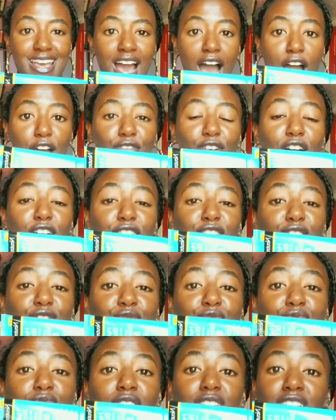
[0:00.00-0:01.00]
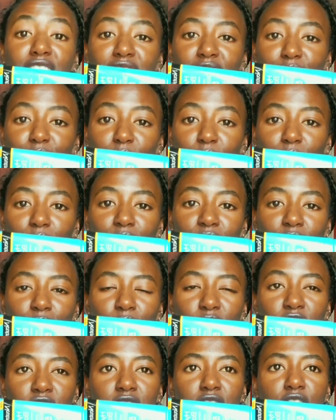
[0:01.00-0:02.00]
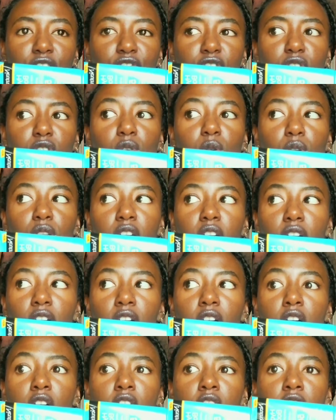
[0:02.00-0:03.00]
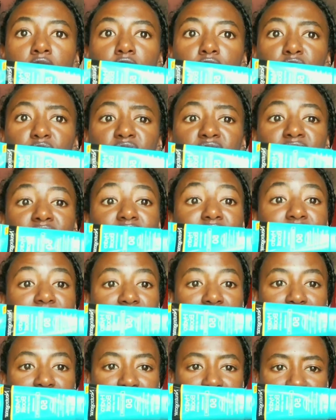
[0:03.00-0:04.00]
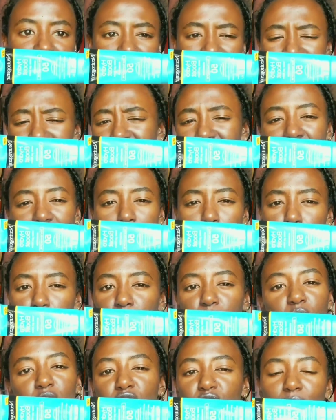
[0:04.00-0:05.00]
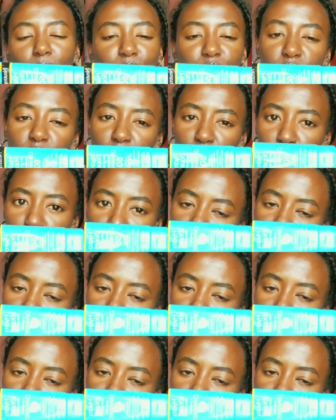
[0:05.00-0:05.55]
I find it really small, especially if you're gonna use it daily. I'm sorry, it would